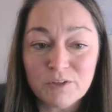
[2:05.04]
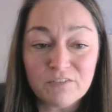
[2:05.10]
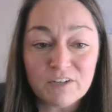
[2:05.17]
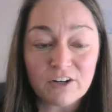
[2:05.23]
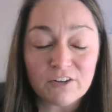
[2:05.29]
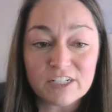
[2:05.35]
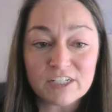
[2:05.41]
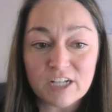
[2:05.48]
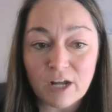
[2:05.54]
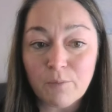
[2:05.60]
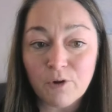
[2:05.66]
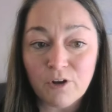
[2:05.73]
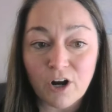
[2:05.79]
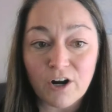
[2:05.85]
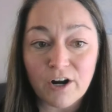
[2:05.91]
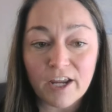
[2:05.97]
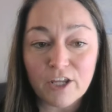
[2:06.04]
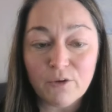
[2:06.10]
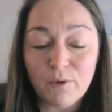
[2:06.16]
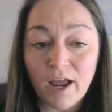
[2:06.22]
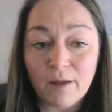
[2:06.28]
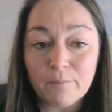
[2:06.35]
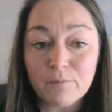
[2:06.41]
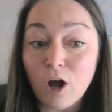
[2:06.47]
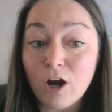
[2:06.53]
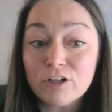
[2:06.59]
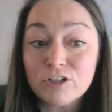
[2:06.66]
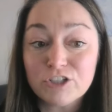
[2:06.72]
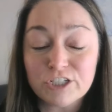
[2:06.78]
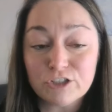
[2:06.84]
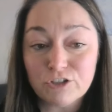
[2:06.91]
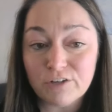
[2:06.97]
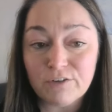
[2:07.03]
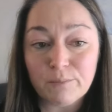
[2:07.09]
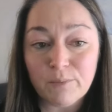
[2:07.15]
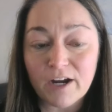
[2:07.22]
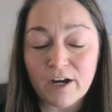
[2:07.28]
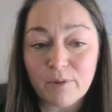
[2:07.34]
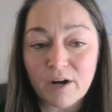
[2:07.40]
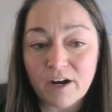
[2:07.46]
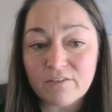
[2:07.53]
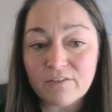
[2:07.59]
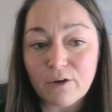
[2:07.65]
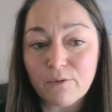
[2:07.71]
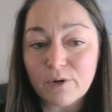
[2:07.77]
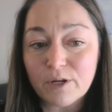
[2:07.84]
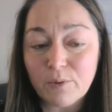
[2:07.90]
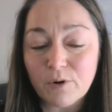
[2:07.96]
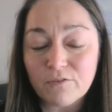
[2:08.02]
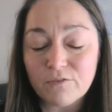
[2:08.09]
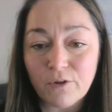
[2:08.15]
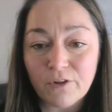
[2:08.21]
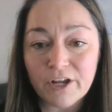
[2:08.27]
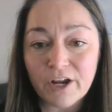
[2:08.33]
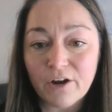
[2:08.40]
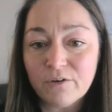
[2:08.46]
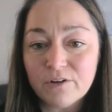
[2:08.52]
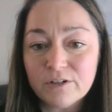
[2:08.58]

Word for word: we've nearly doubled our AUM, largely driven by our private equity portfolio.